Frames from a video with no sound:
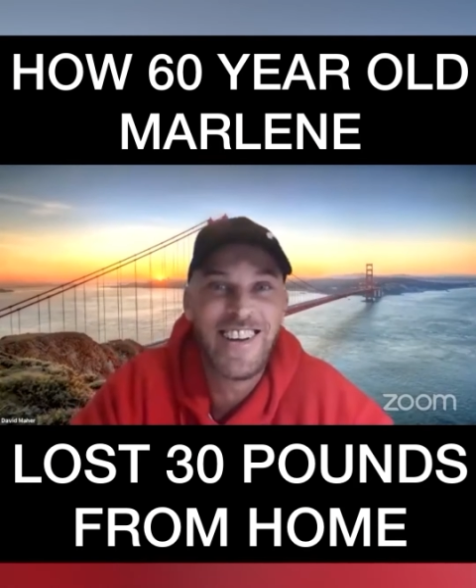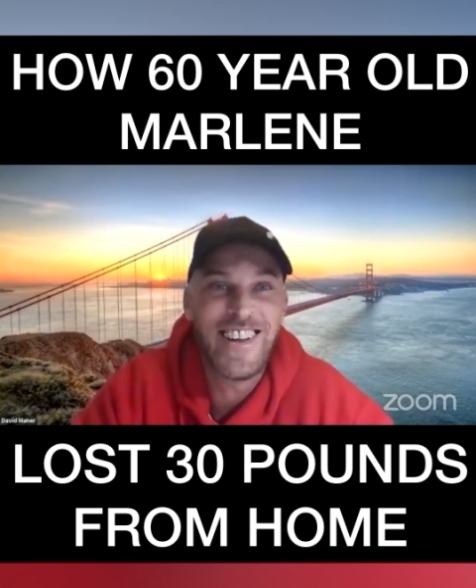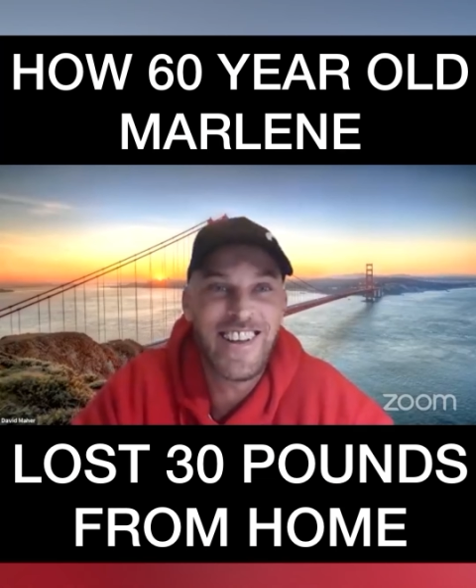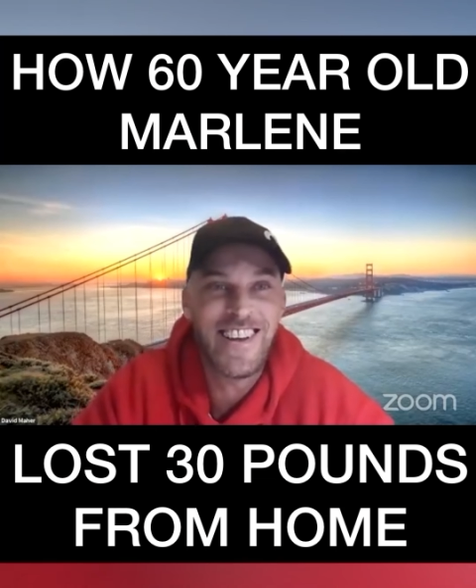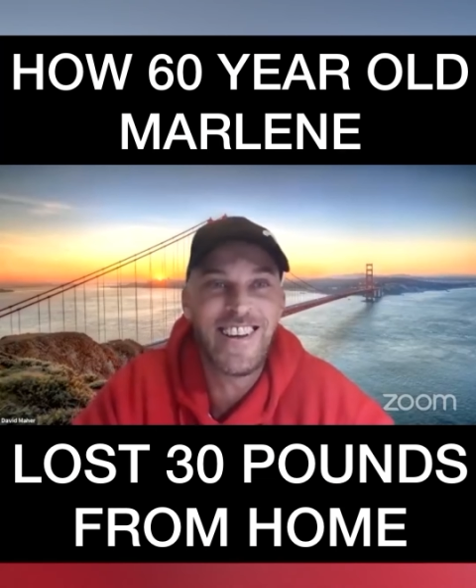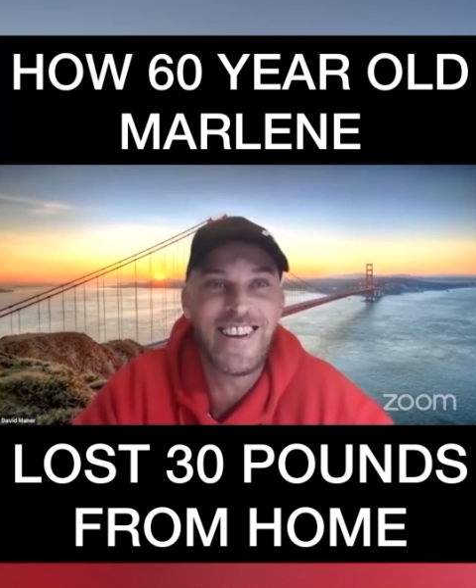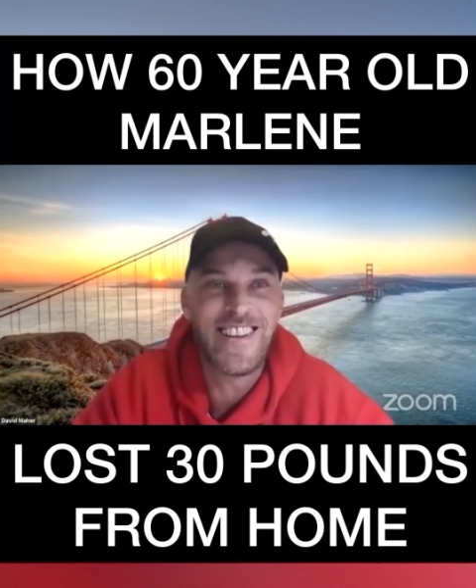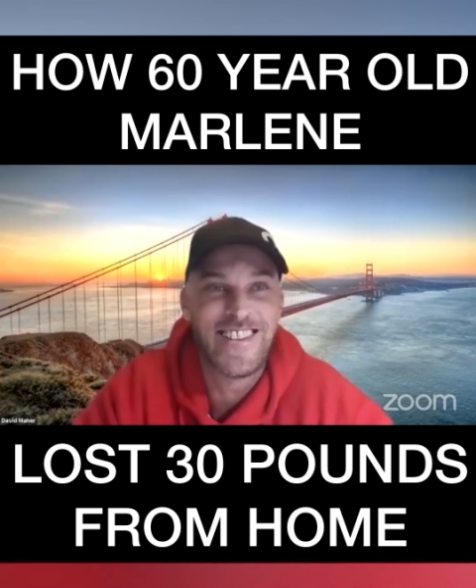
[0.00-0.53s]

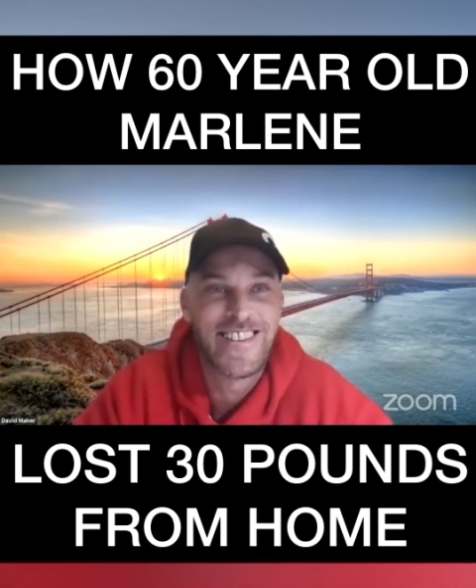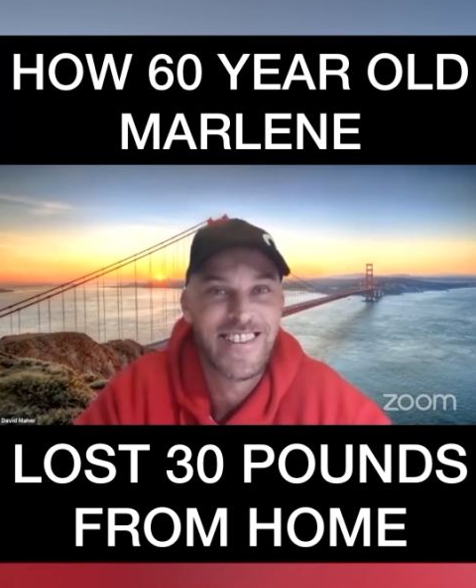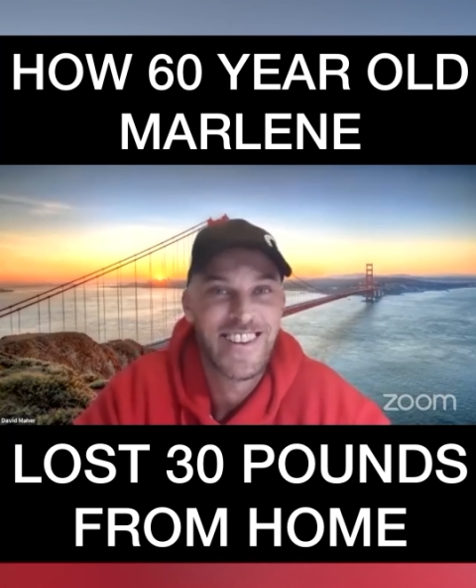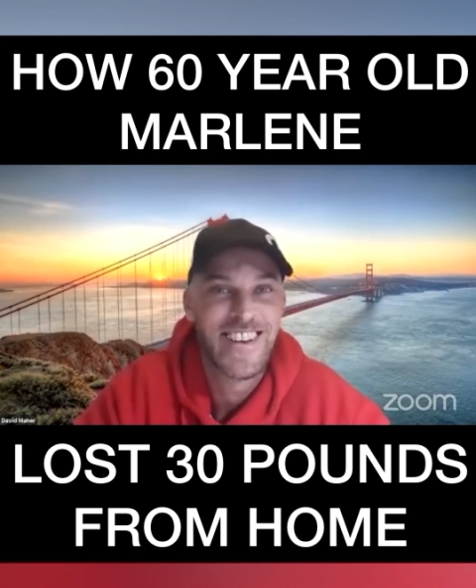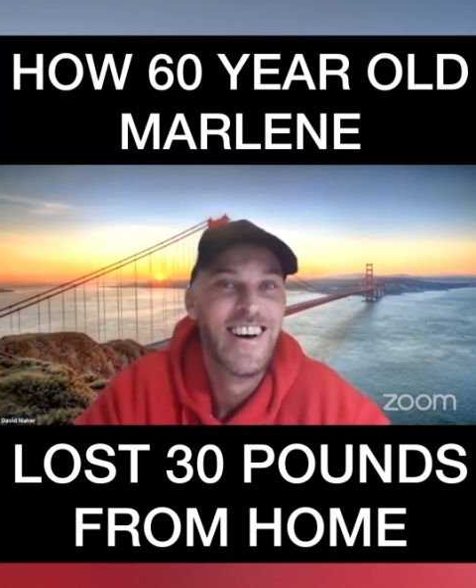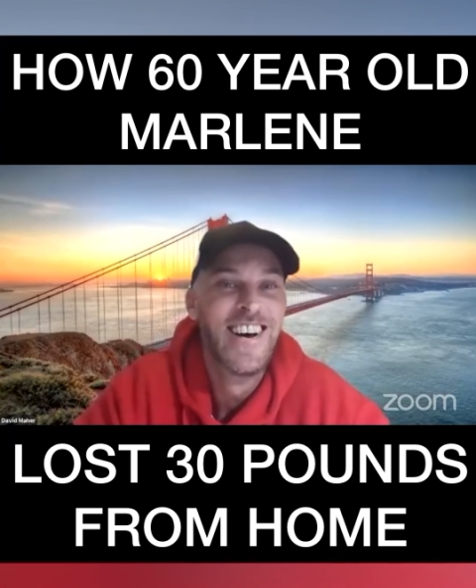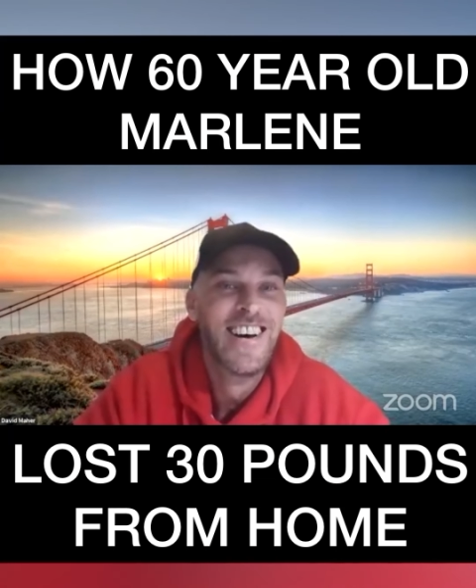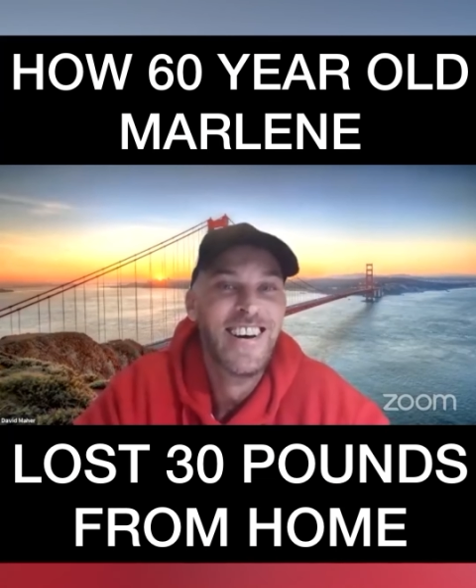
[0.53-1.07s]
It is.
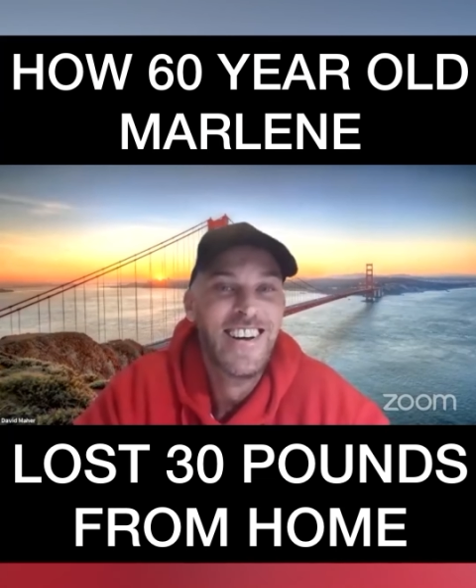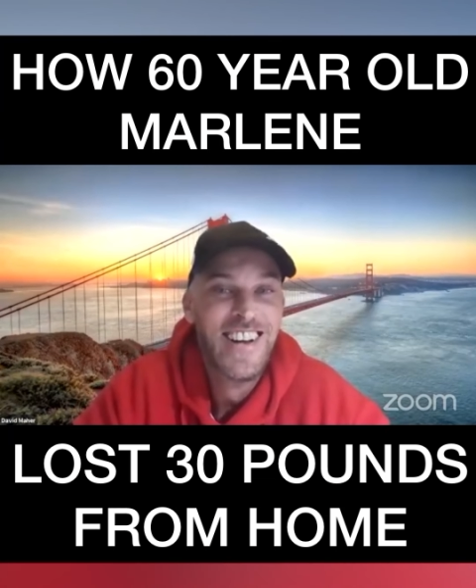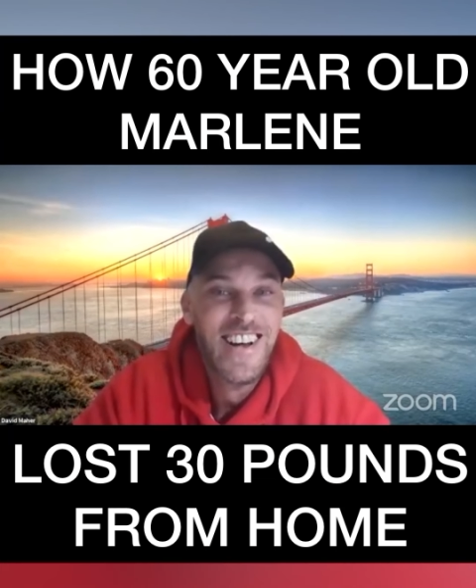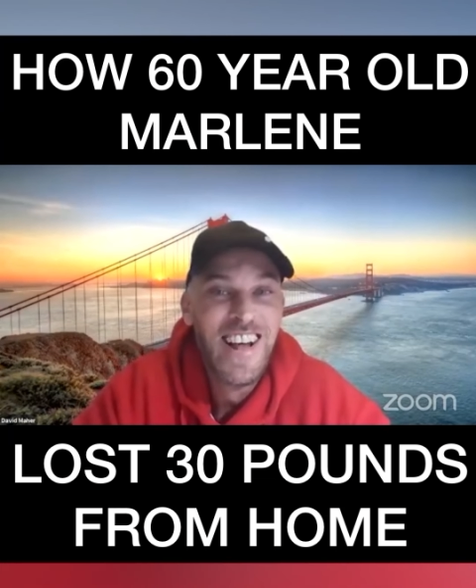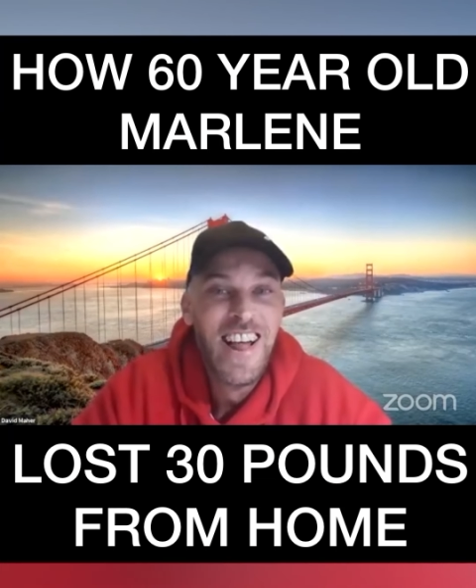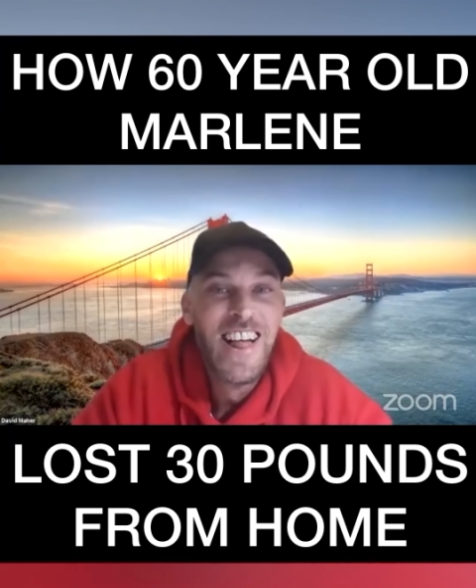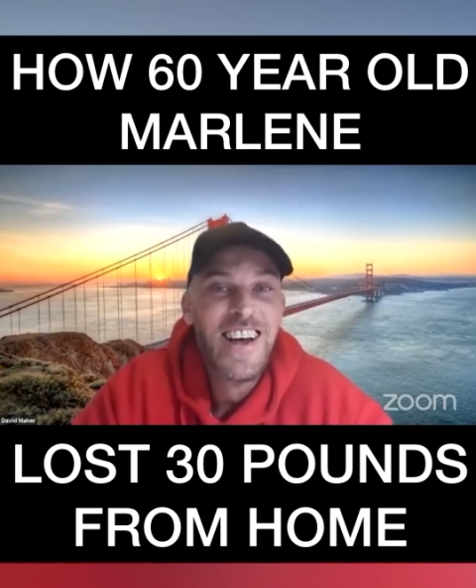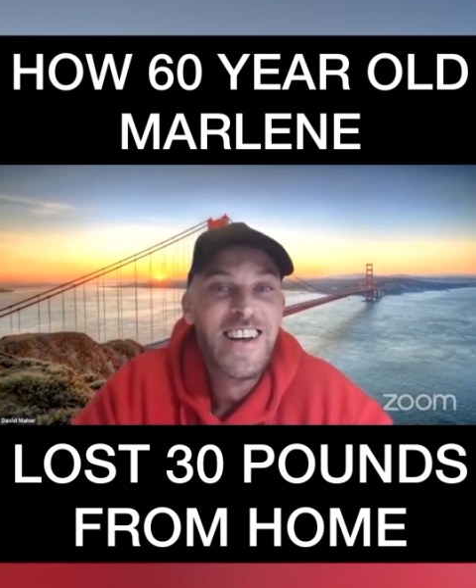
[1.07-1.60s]

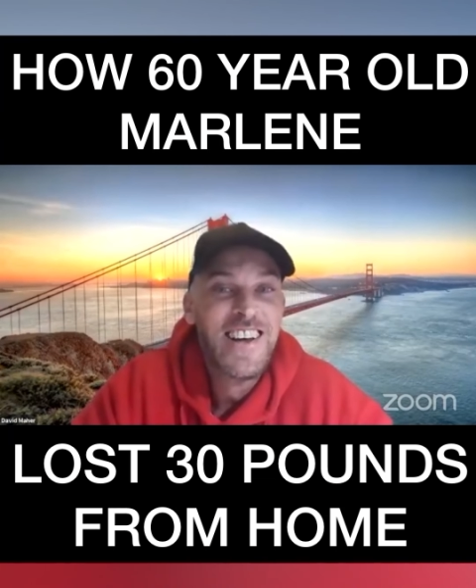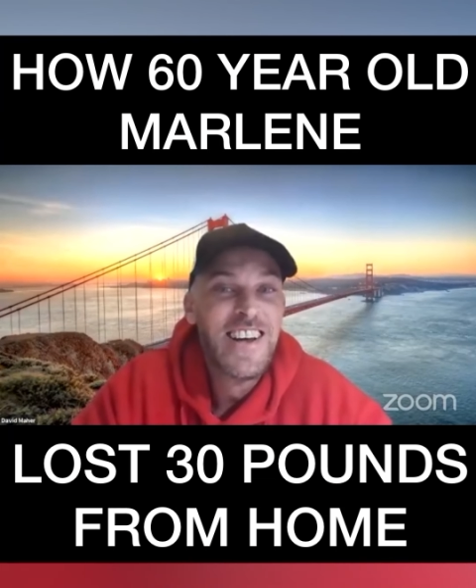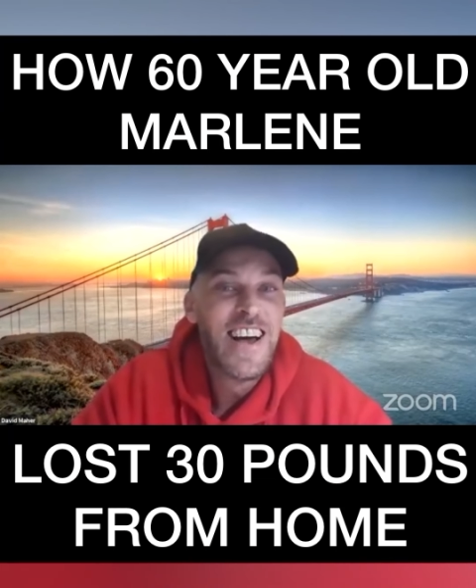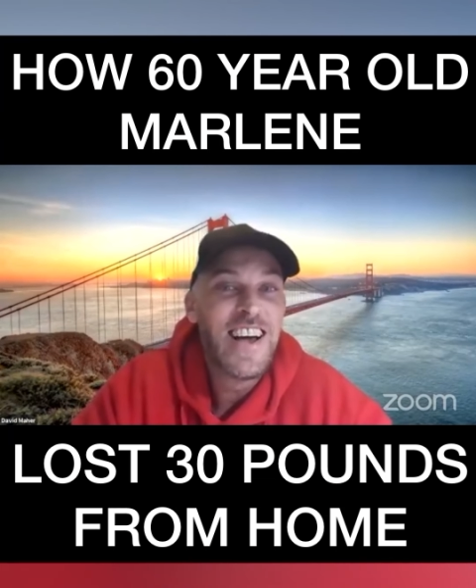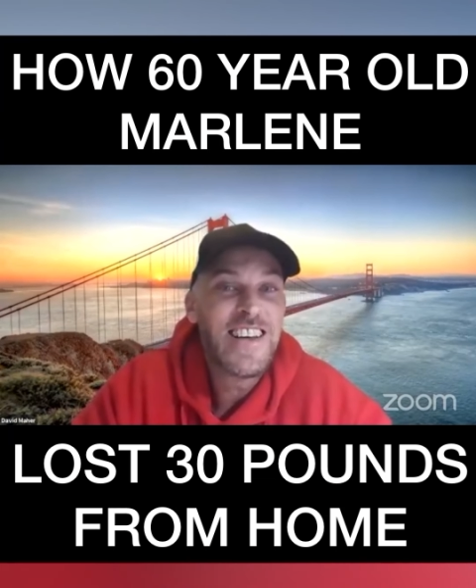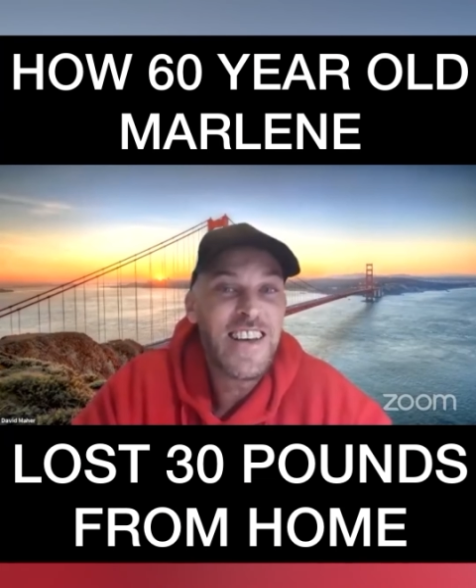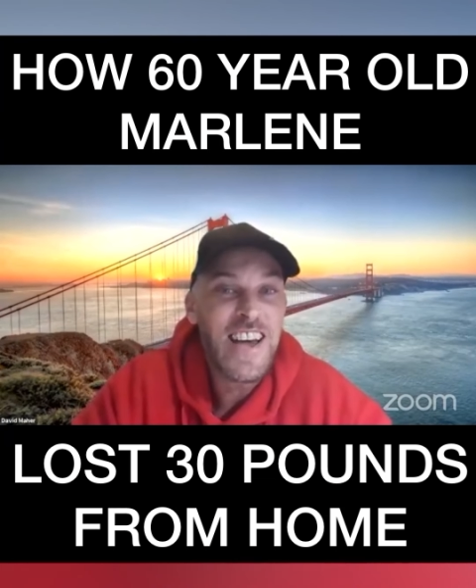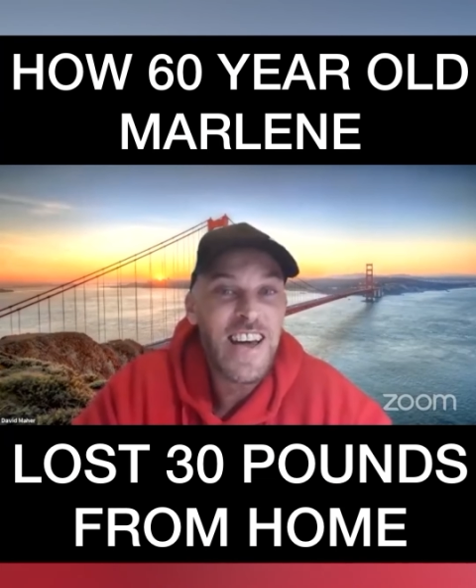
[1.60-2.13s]

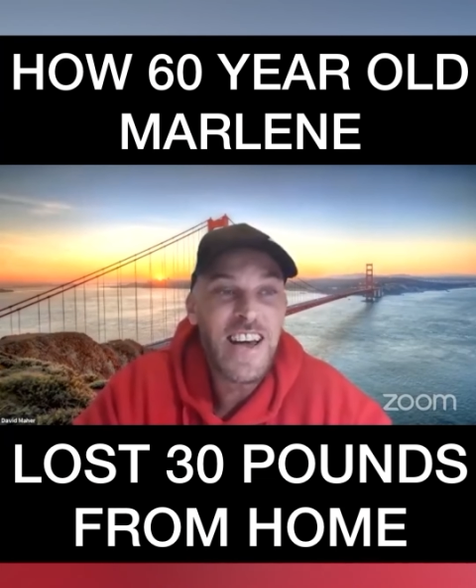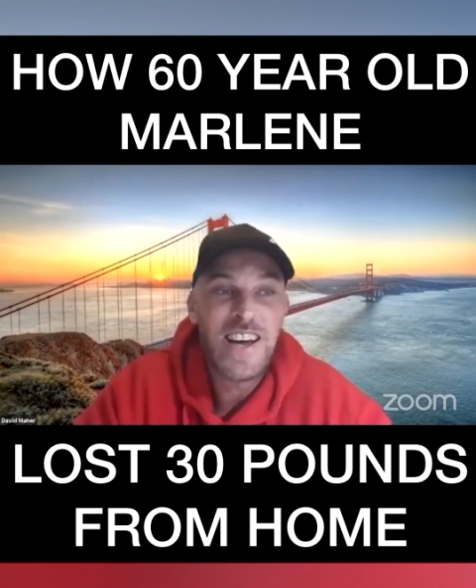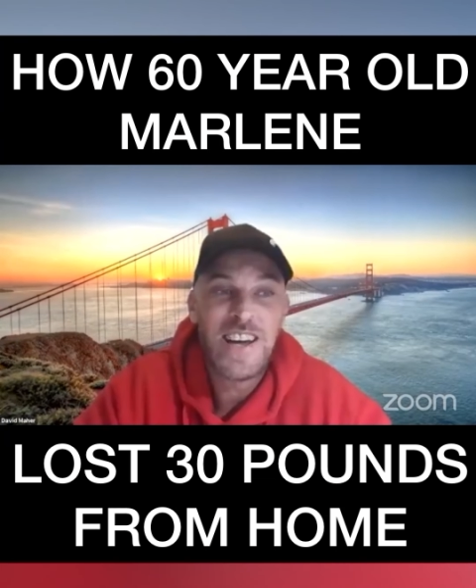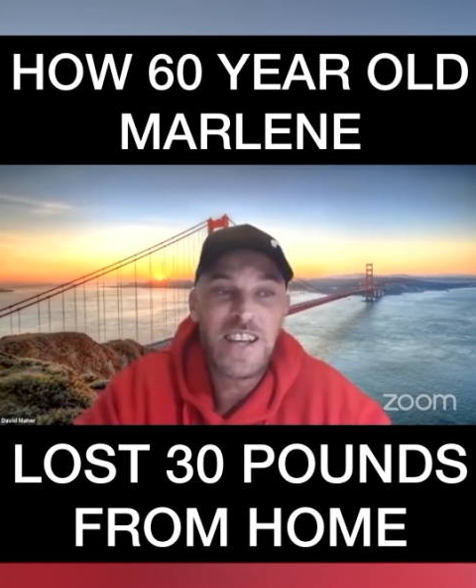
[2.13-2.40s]
Yeah,